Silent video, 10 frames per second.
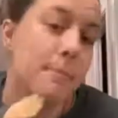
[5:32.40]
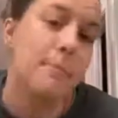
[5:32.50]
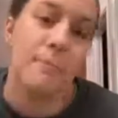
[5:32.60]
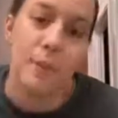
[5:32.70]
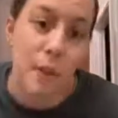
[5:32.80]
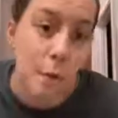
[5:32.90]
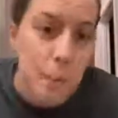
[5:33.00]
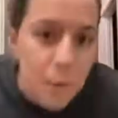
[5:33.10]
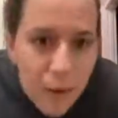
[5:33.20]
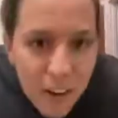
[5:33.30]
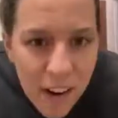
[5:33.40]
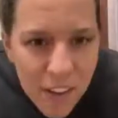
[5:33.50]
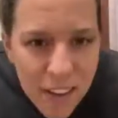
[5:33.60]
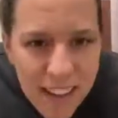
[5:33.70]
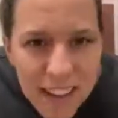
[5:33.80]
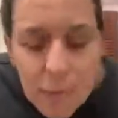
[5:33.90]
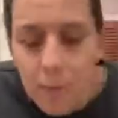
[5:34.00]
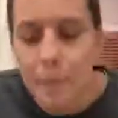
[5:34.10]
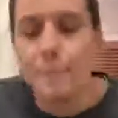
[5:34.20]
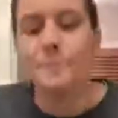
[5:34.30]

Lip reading: Nope. All right, we're gonna keep it.